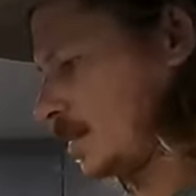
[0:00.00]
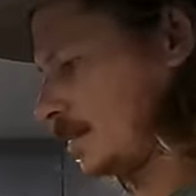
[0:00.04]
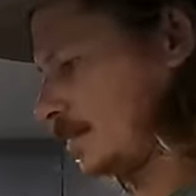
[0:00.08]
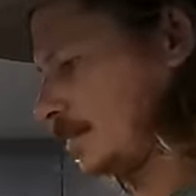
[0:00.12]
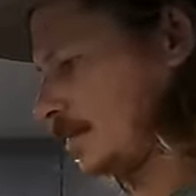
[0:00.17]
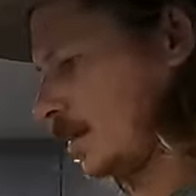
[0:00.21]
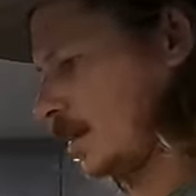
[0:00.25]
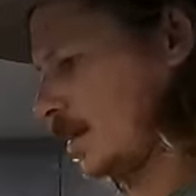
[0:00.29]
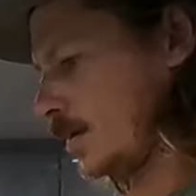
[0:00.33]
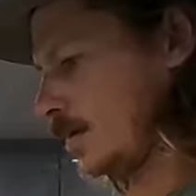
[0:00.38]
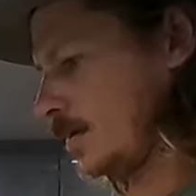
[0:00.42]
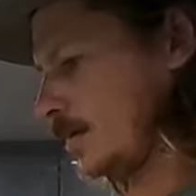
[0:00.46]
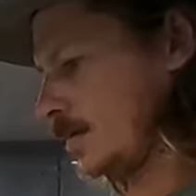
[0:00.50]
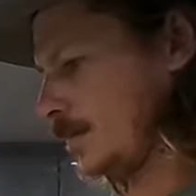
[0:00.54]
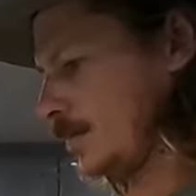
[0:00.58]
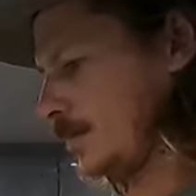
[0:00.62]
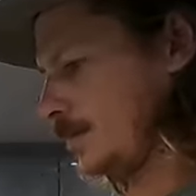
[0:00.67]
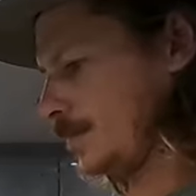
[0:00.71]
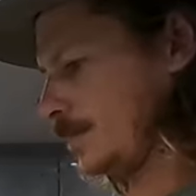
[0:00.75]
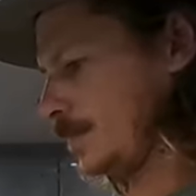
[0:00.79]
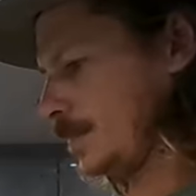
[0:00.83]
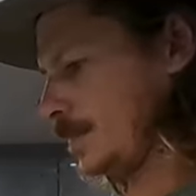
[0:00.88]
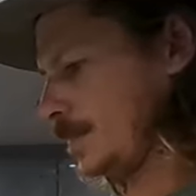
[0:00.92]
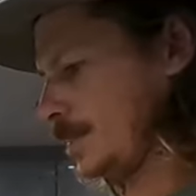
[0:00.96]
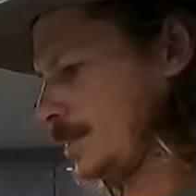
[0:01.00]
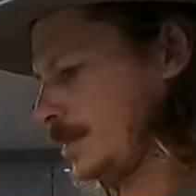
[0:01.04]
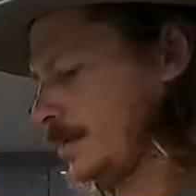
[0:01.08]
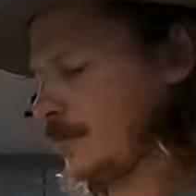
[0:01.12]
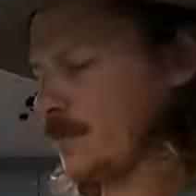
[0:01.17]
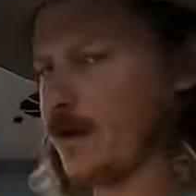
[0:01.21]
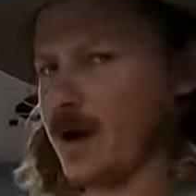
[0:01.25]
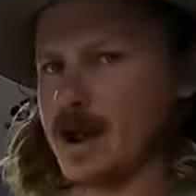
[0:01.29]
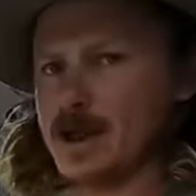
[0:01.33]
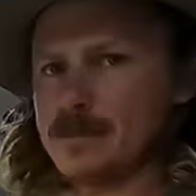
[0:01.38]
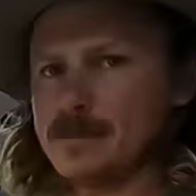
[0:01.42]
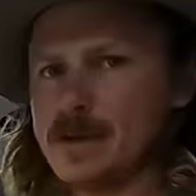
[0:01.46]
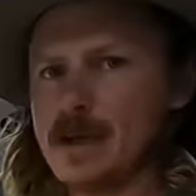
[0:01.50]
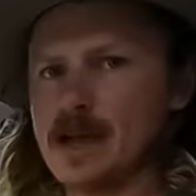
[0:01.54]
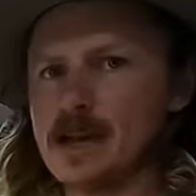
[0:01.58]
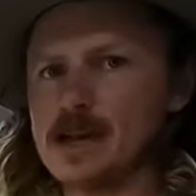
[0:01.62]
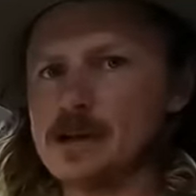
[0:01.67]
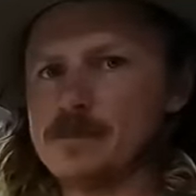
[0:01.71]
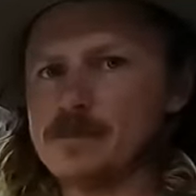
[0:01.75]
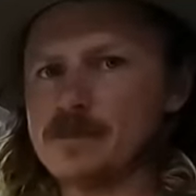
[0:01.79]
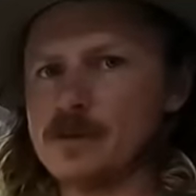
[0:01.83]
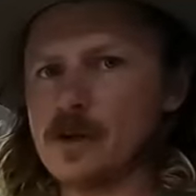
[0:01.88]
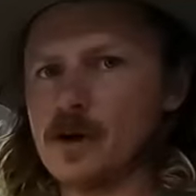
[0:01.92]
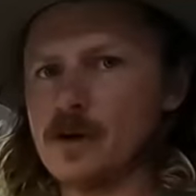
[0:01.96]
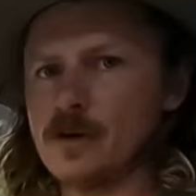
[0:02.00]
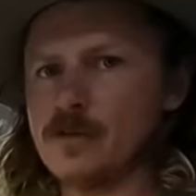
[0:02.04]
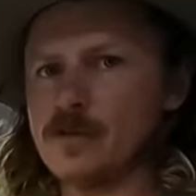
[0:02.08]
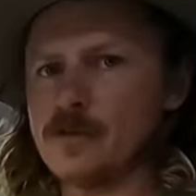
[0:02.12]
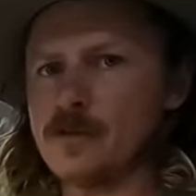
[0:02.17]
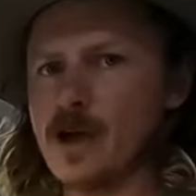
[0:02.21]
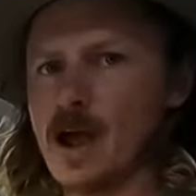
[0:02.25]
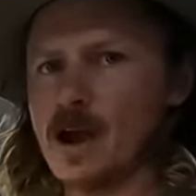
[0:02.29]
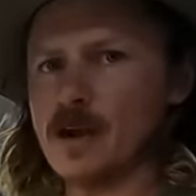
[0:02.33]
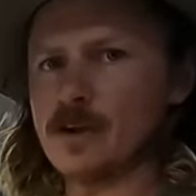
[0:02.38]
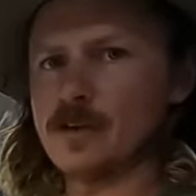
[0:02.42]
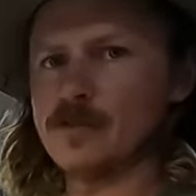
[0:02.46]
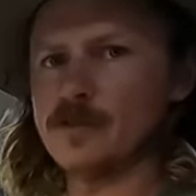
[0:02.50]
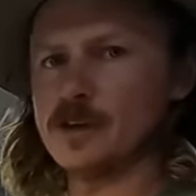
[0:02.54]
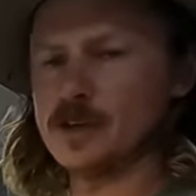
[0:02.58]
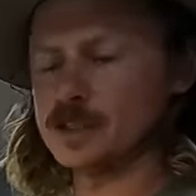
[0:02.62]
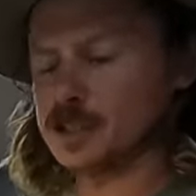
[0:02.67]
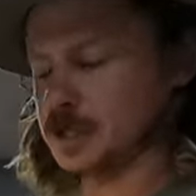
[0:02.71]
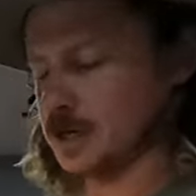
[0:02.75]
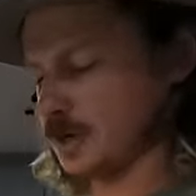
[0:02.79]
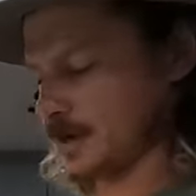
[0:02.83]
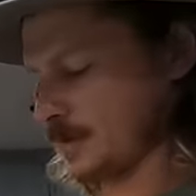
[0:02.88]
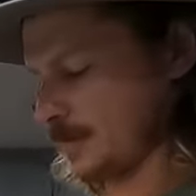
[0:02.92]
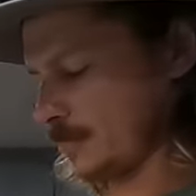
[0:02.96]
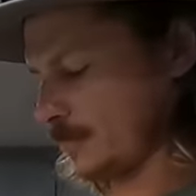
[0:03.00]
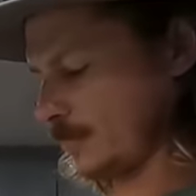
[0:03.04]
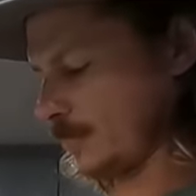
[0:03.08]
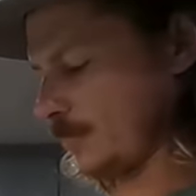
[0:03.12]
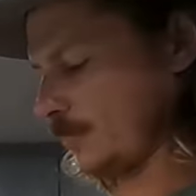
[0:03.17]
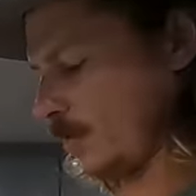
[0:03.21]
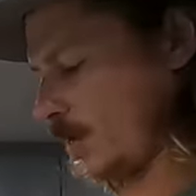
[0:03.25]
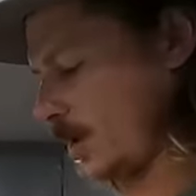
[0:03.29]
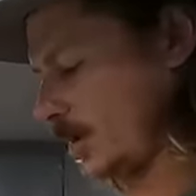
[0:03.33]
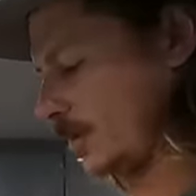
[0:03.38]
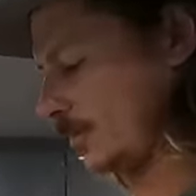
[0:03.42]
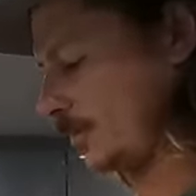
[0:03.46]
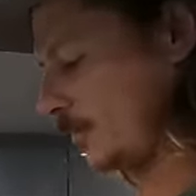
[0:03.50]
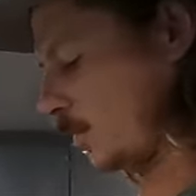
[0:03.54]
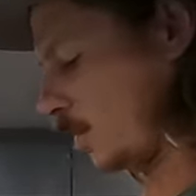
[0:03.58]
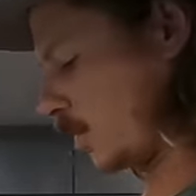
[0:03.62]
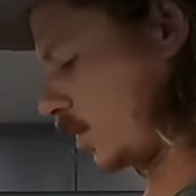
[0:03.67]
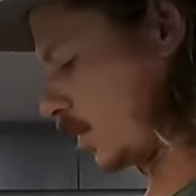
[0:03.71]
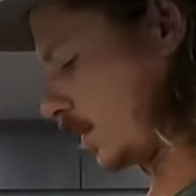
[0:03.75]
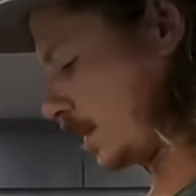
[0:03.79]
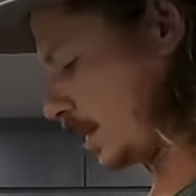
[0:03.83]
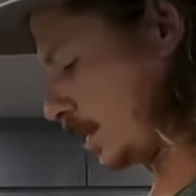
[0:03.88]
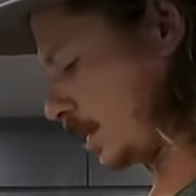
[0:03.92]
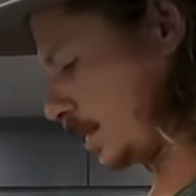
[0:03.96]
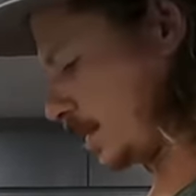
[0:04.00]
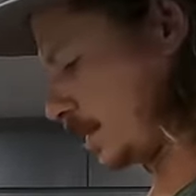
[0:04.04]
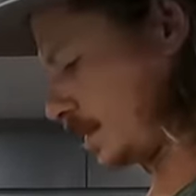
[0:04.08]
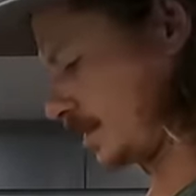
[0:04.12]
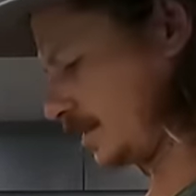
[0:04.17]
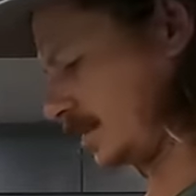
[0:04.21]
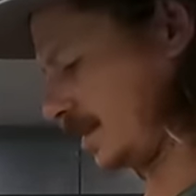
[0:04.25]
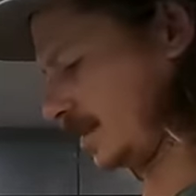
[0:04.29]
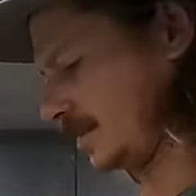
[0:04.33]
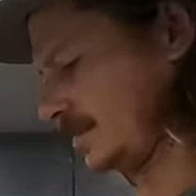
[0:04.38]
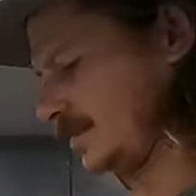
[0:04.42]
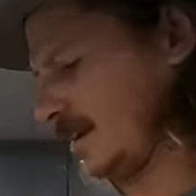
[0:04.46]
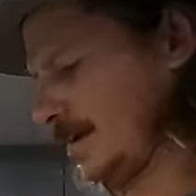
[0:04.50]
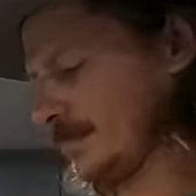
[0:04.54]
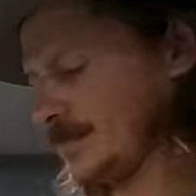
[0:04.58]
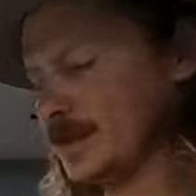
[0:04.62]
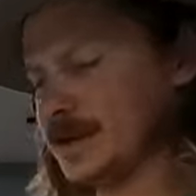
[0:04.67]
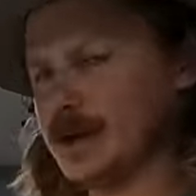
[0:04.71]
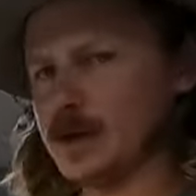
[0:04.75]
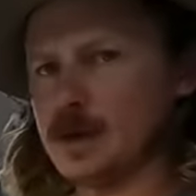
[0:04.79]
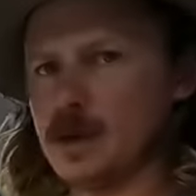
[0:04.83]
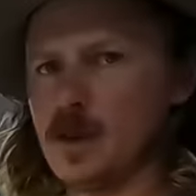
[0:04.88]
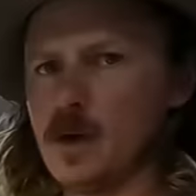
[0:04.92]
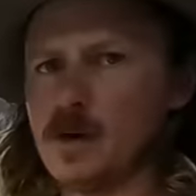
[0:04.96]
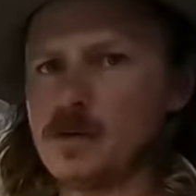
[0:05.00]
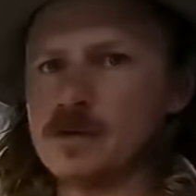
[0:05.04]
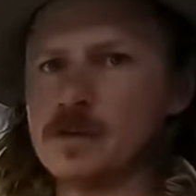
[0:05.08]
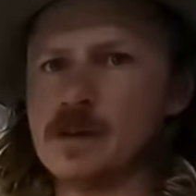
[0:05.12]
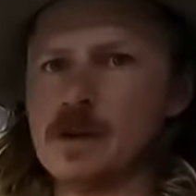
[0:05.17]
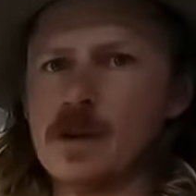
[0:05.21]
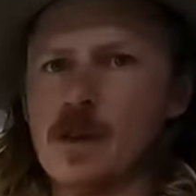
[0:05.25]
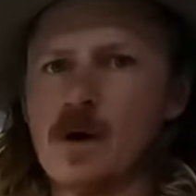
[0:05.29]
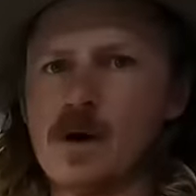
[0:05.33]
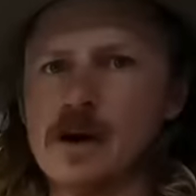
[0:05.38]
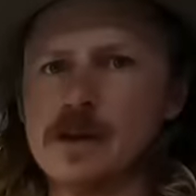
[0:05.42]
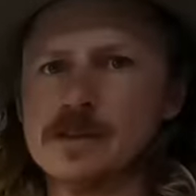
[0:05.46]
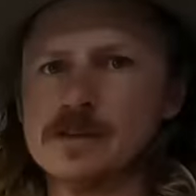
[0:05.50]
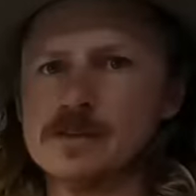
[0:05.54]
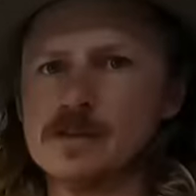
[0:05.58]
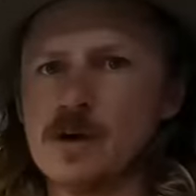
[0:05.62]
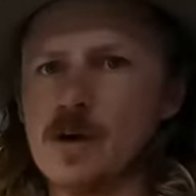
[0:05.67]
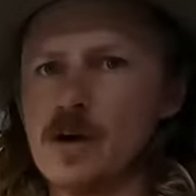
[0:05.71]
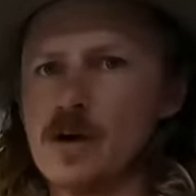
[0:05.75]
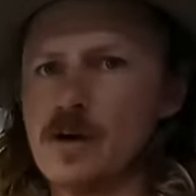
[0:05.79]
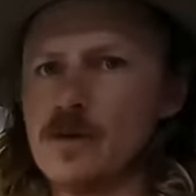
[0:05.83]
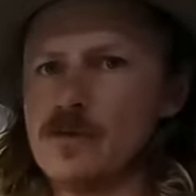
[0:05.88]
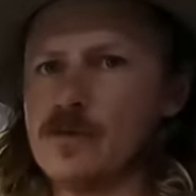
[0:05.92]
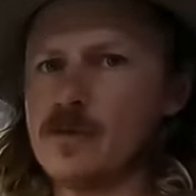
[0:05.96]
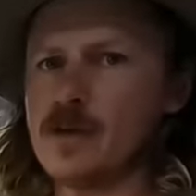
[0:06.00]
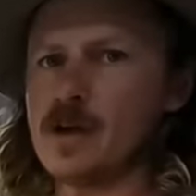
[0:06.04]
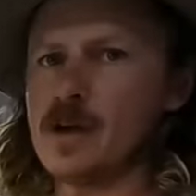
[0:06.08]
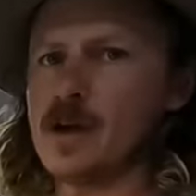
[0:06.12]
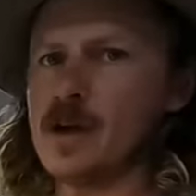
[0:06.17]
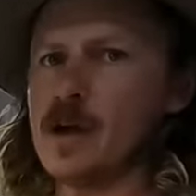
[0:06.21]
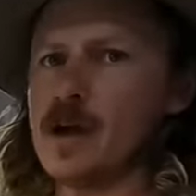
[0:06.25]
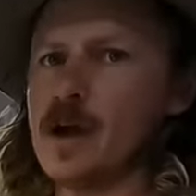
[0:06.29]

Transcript: So the great man himself, Harry Fisher from Fire to Fork, says something along the lines of,